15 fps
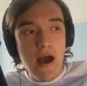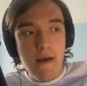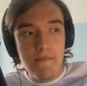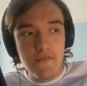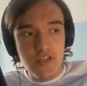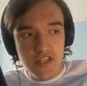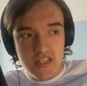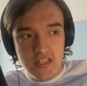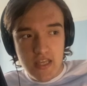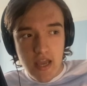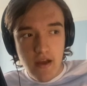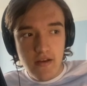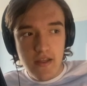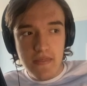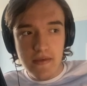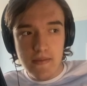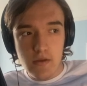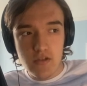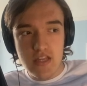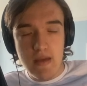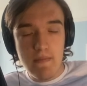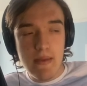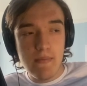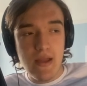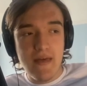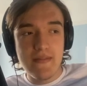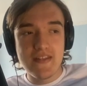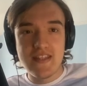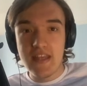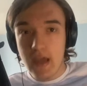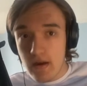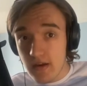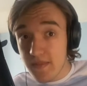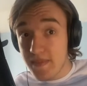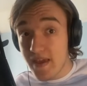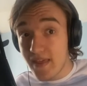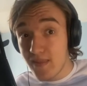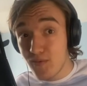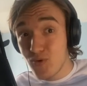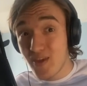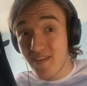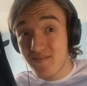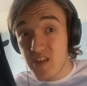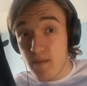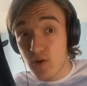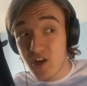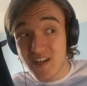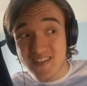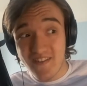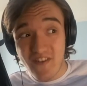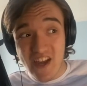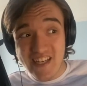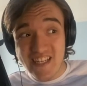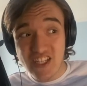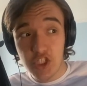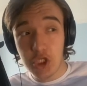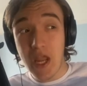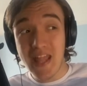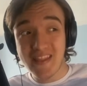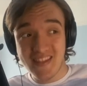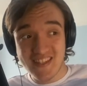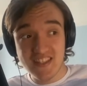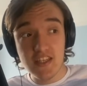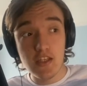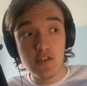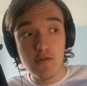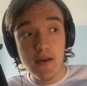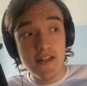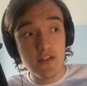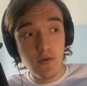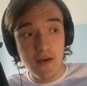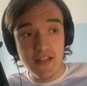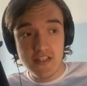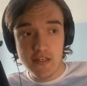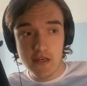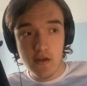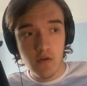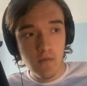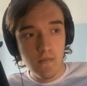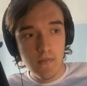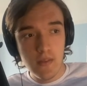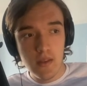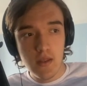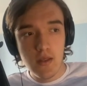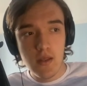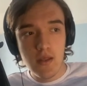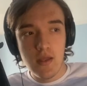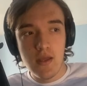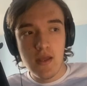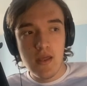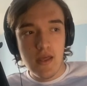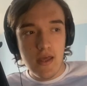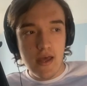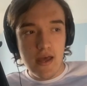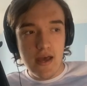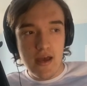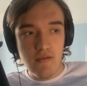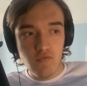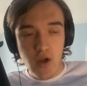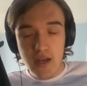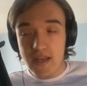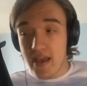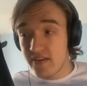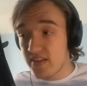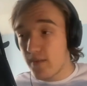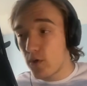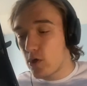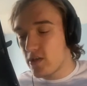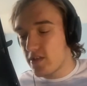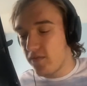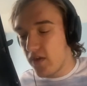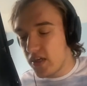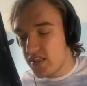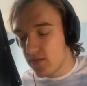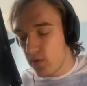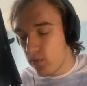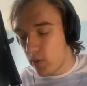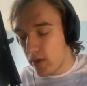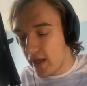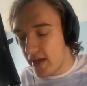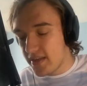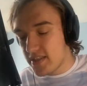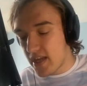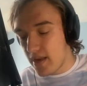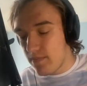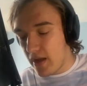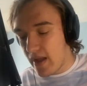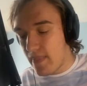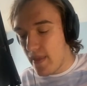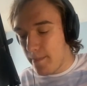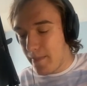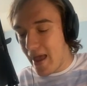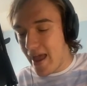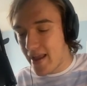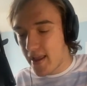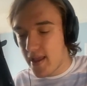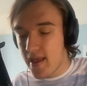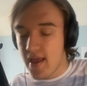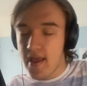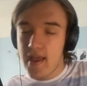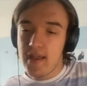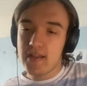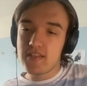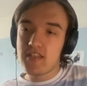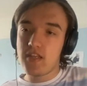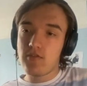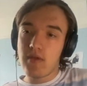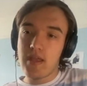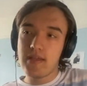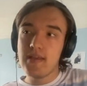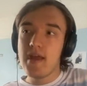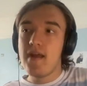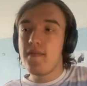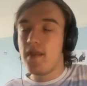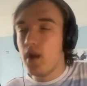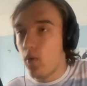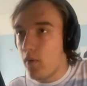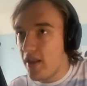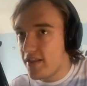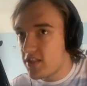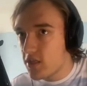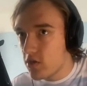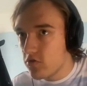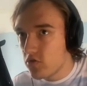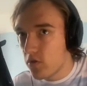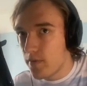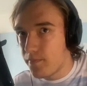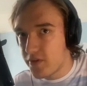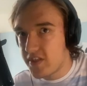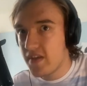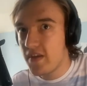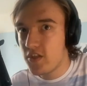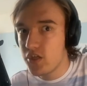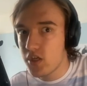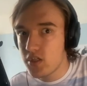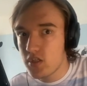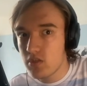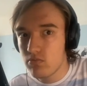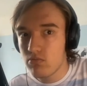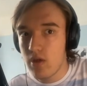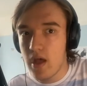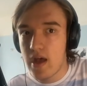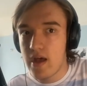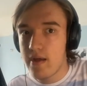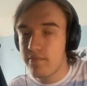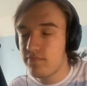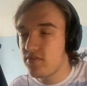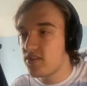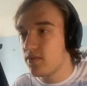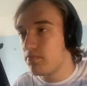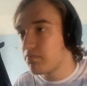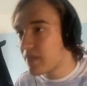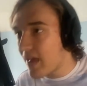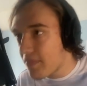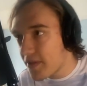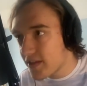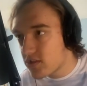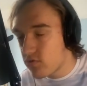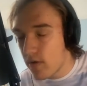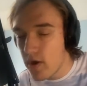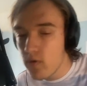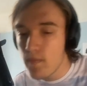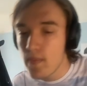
This is the only thing that will turn people out. This is the only thing that will give Democrats a fighting chance in 2022. Right now, Democrats are fighting with one time behind their back, considering they're not willing to use all the procedures to get things through.